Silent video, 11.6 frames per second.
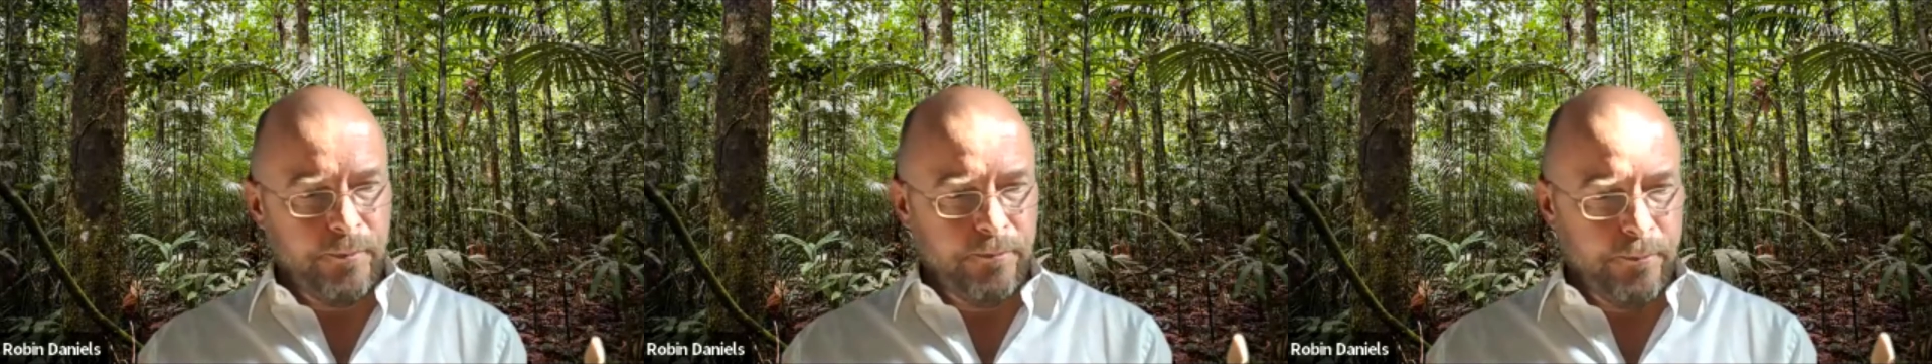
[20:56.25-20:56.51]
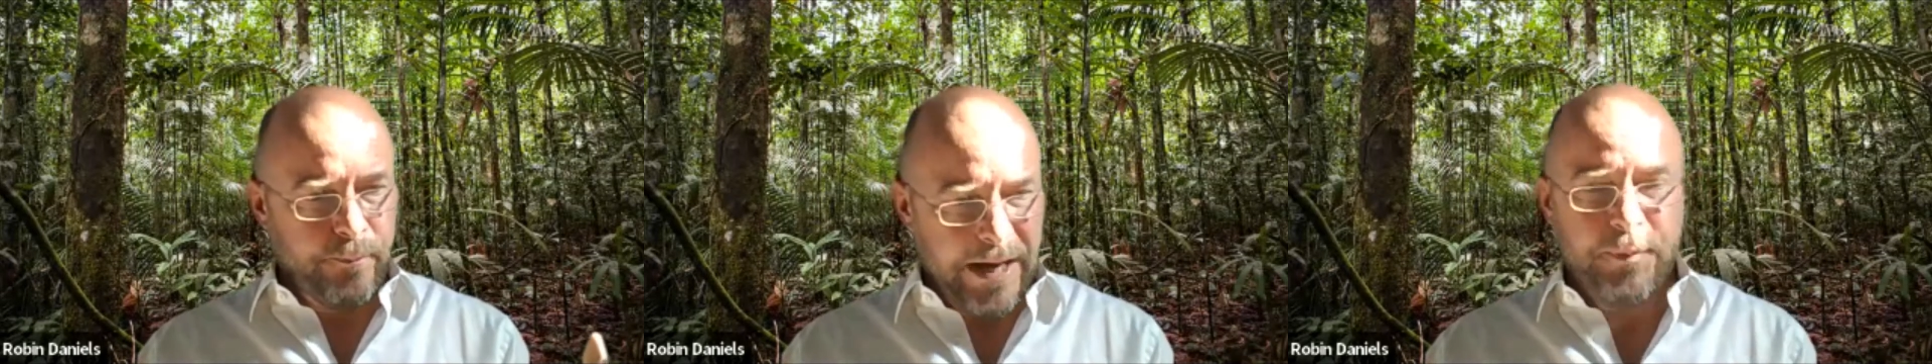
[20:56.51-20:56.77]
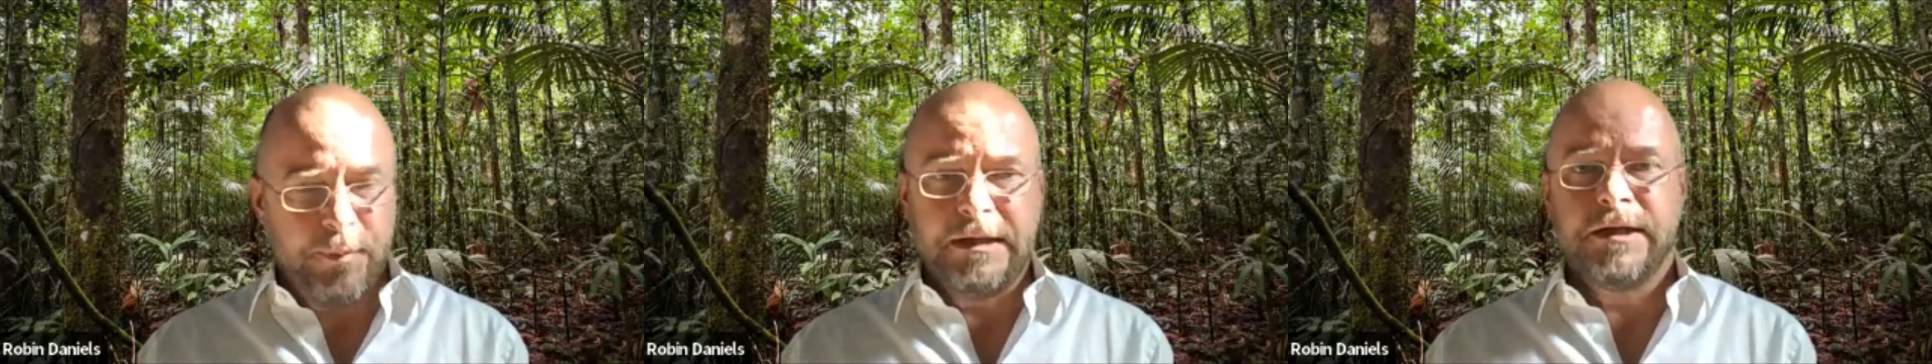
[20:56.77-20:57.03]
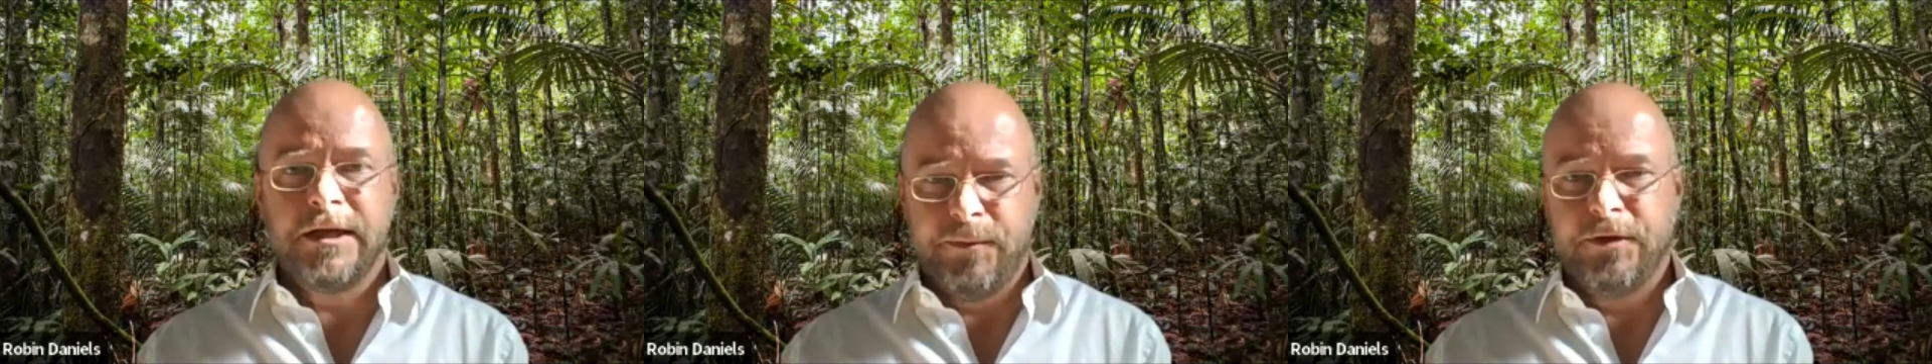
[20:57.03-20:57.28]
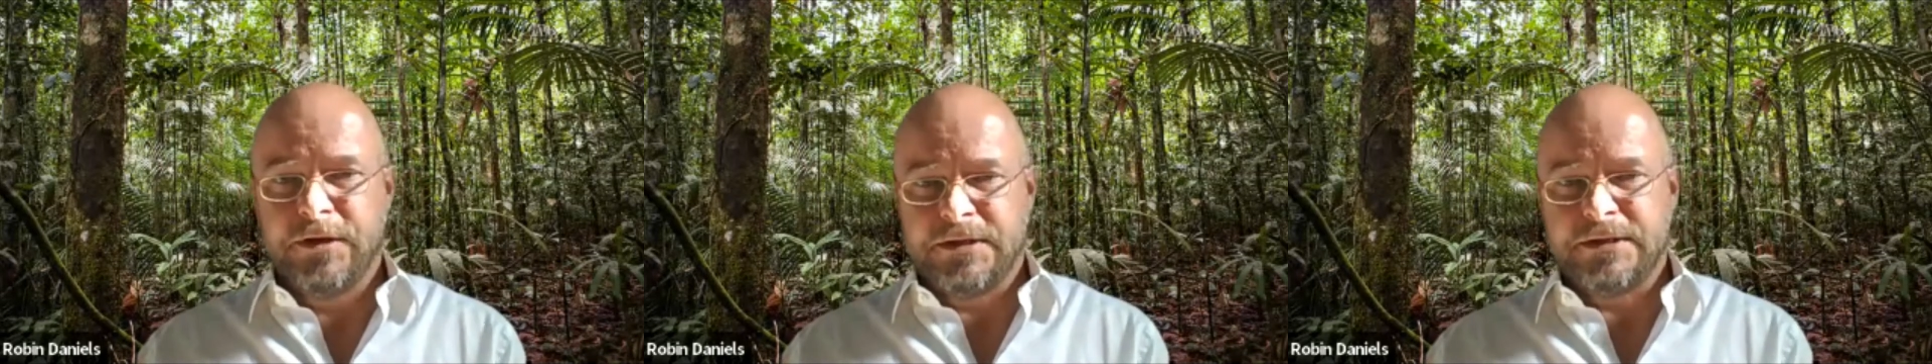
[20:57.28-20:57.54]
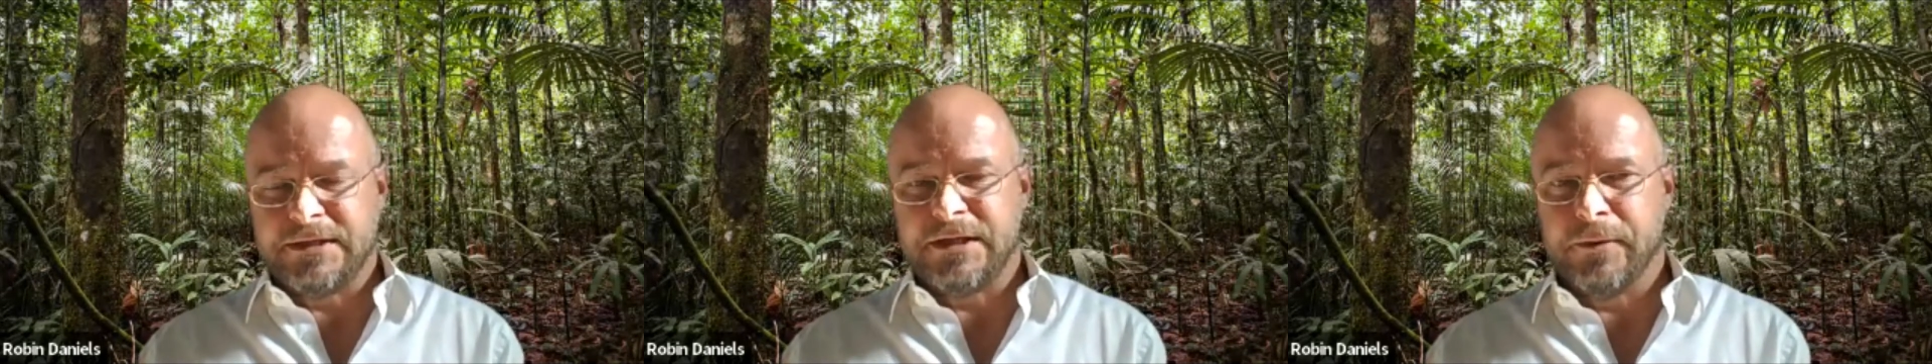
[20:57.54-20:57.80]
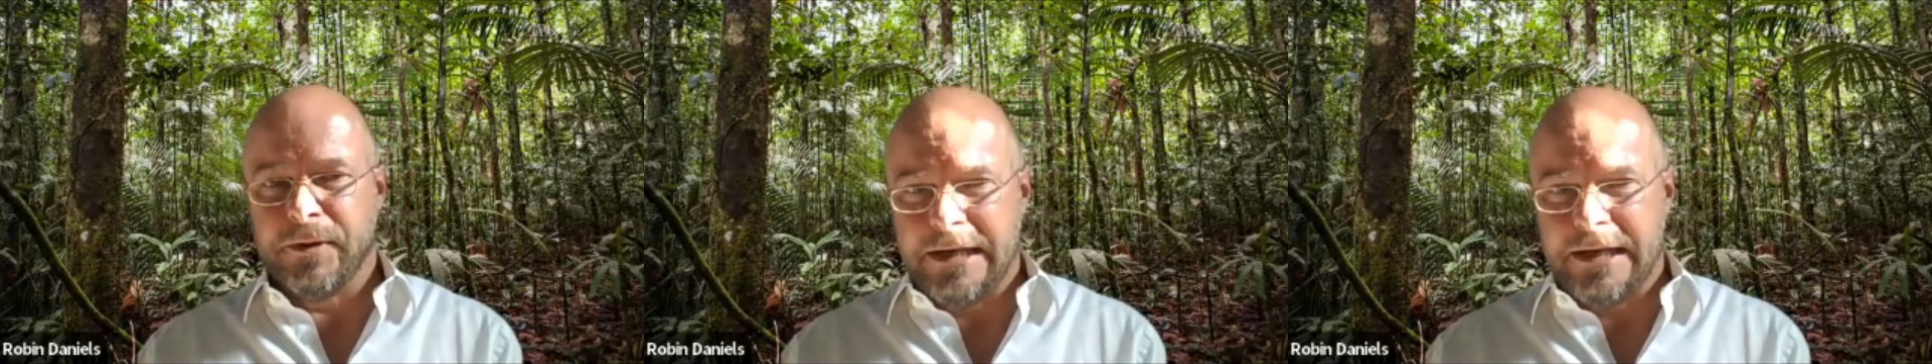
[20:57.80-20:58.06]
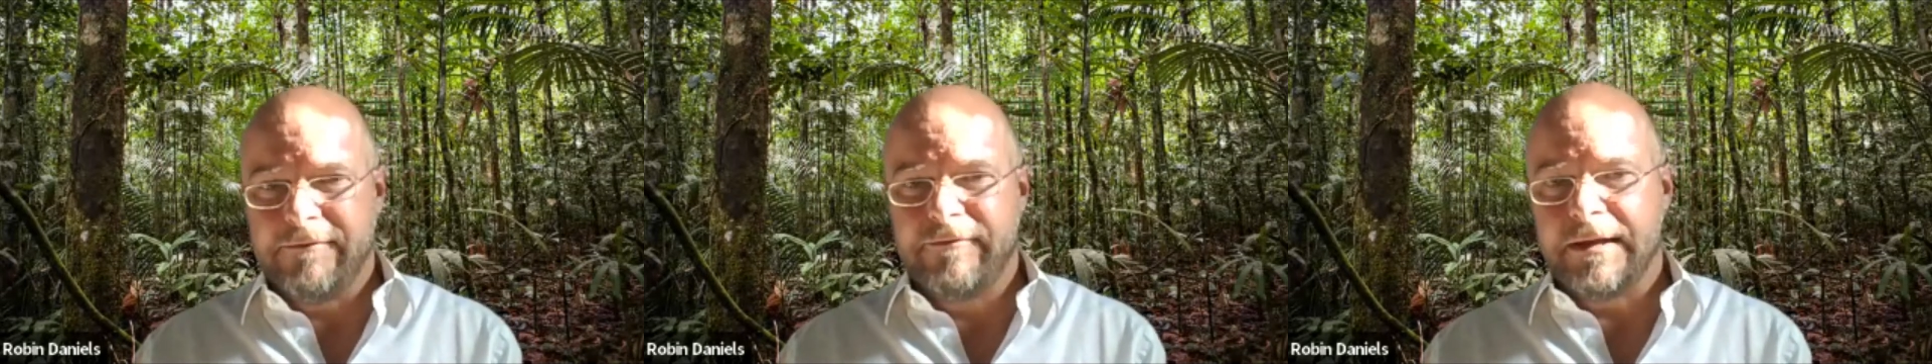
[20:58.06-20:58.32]
people in communities who are
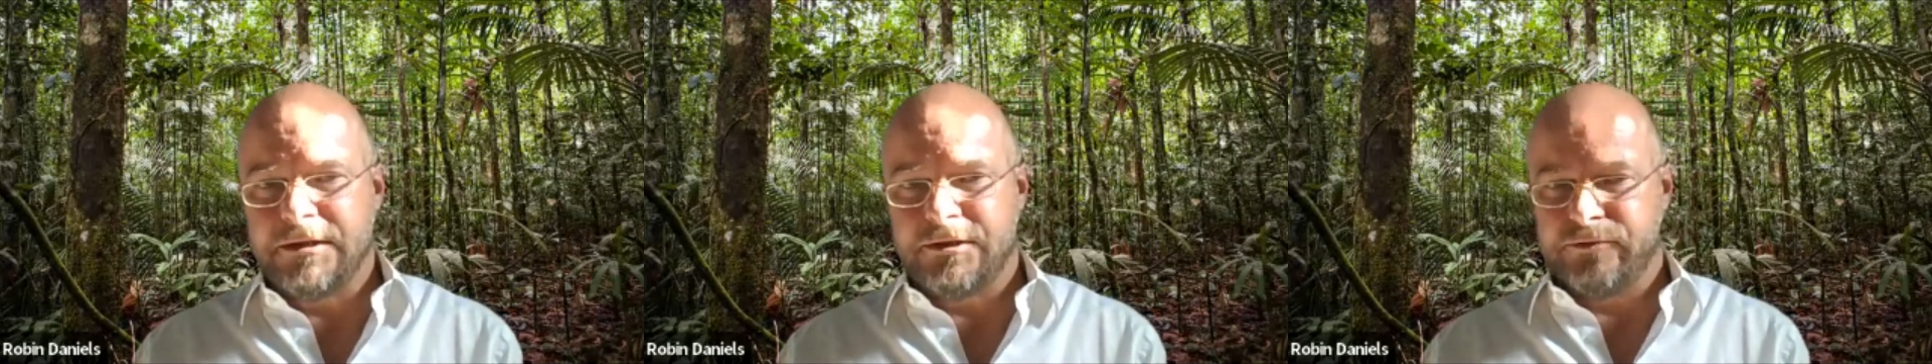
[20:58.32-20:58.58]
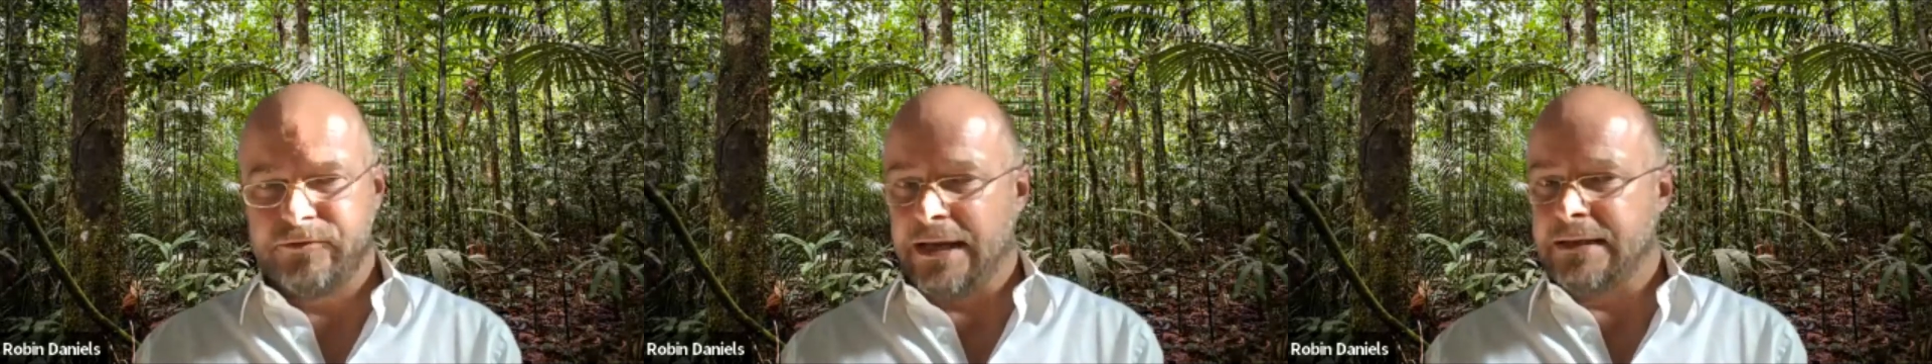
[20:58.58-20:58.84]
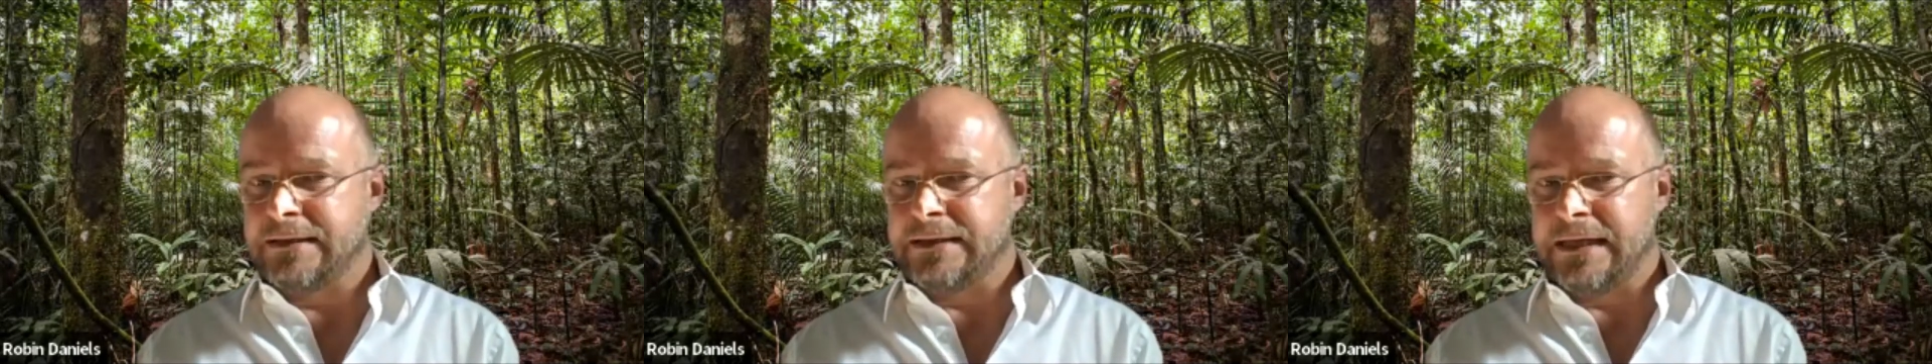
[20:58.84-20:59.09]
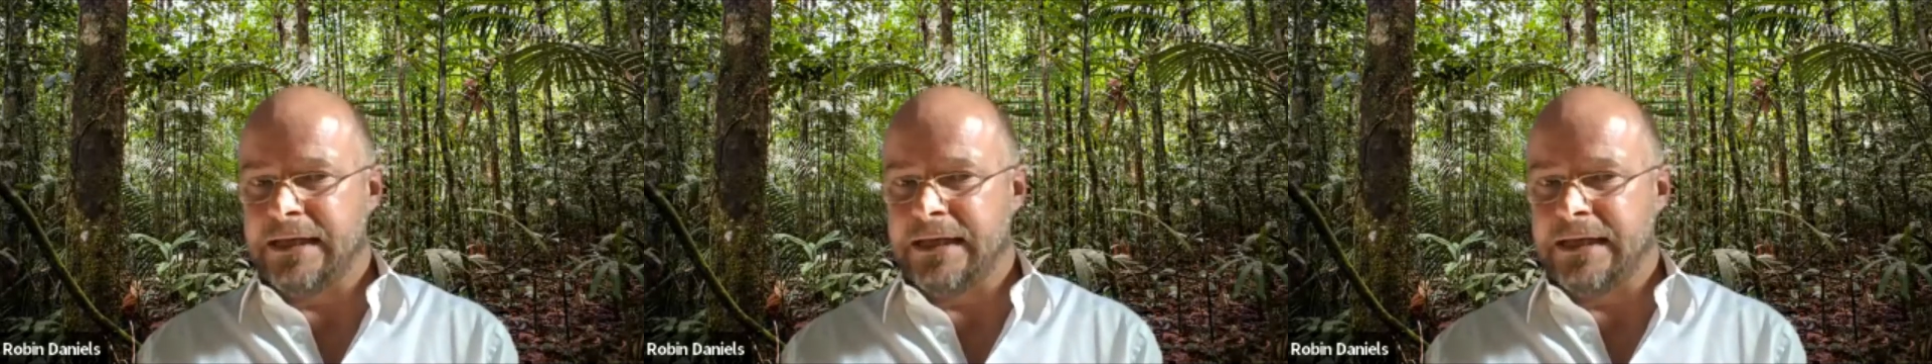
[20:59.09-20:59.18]
living this reality